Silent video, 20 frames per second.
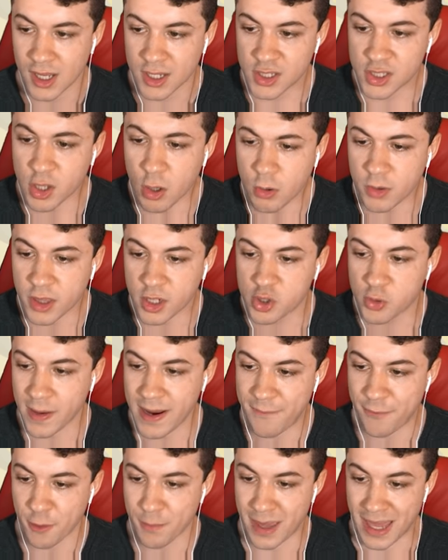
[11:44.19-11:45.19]
Soak the
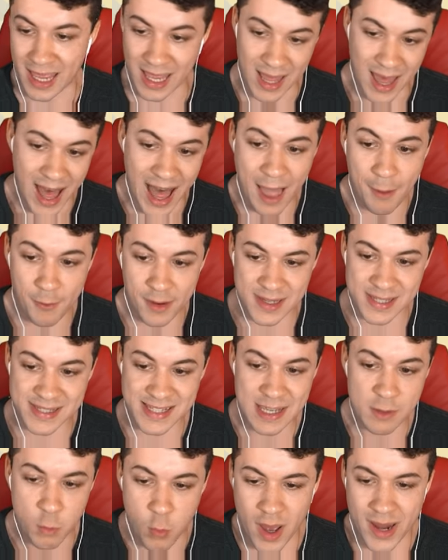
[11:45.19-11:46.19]
tree for me. I want to
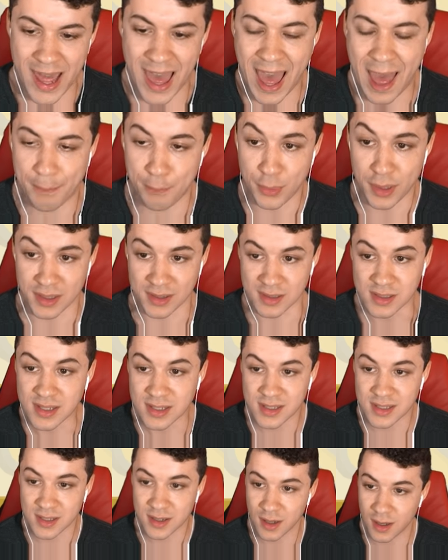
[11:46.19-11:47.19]
see what happens.